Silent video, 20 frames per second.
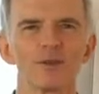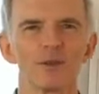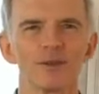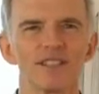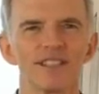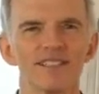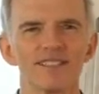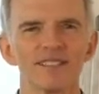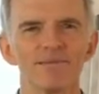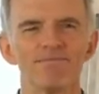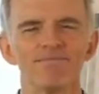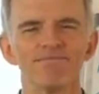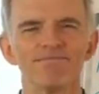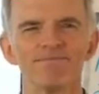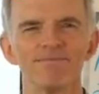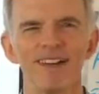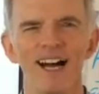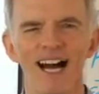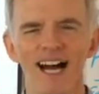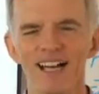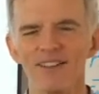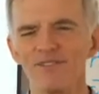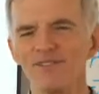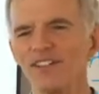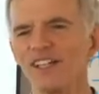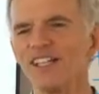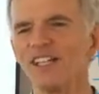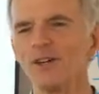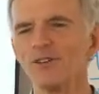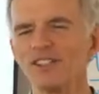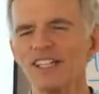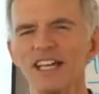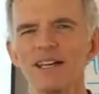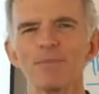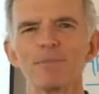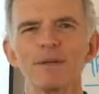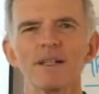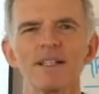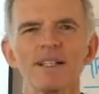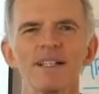stories. I
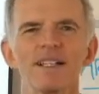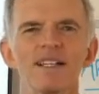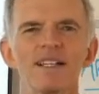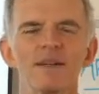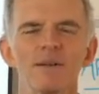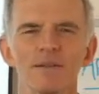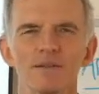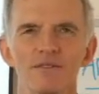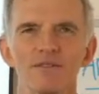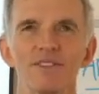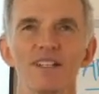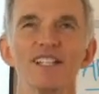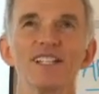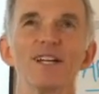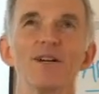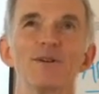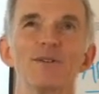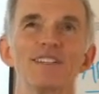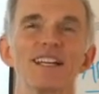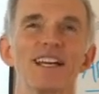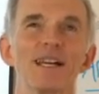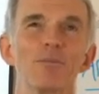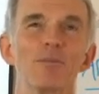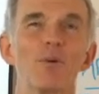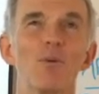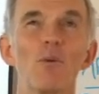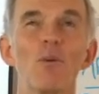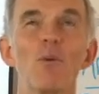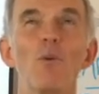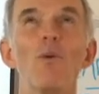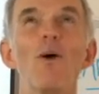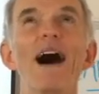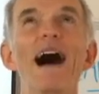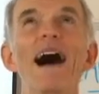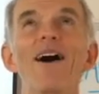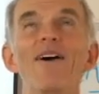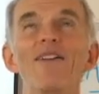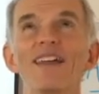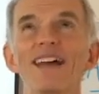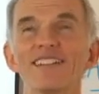videotape, videotape,
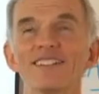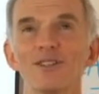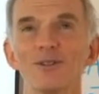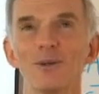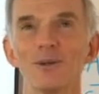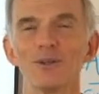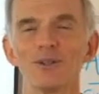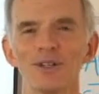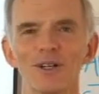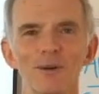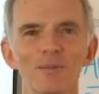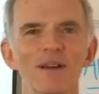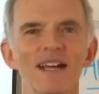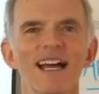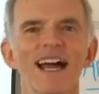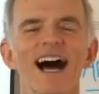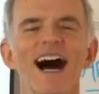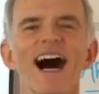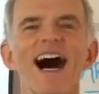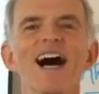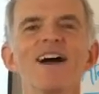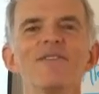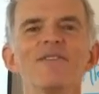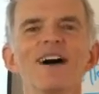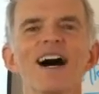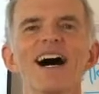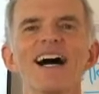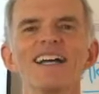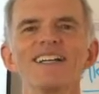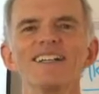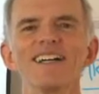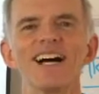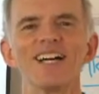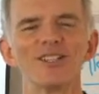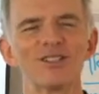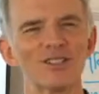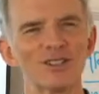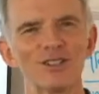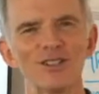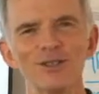wow, that's an old term. I, I,
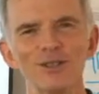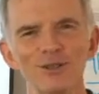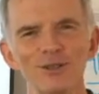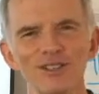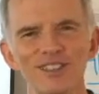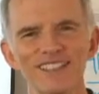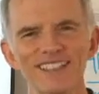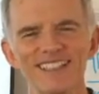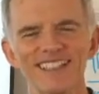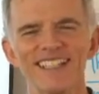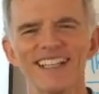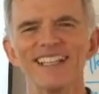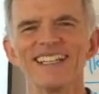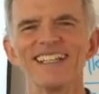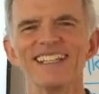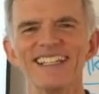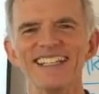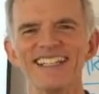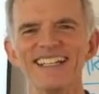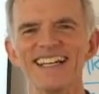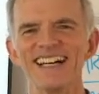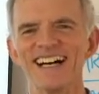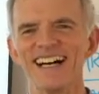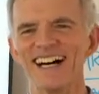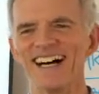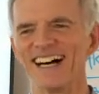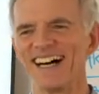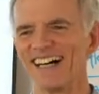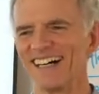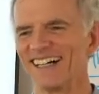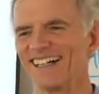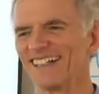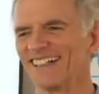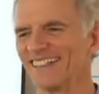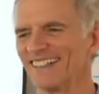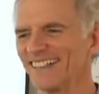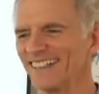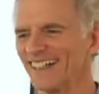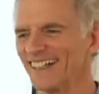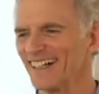I shoot the, uh,
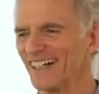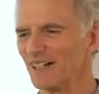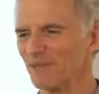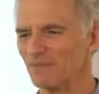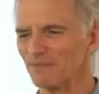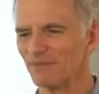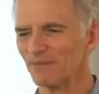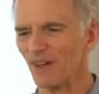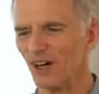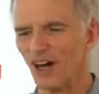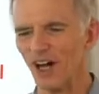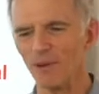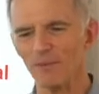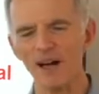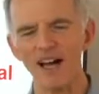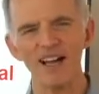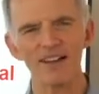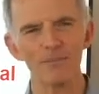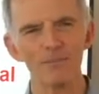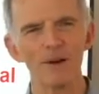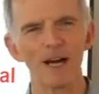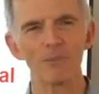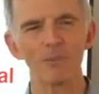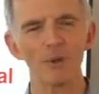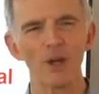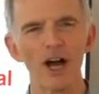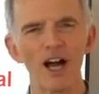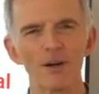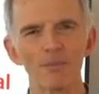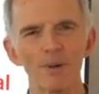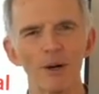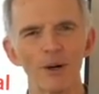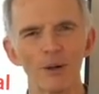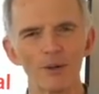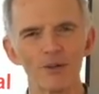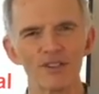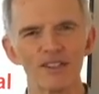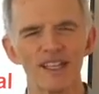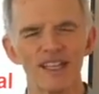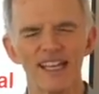uh, all my, my blog
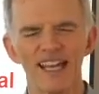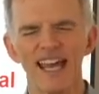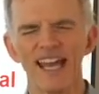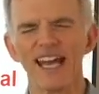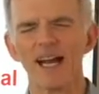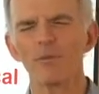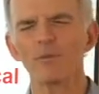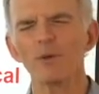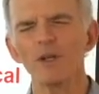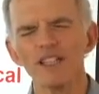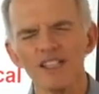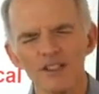posts and I'm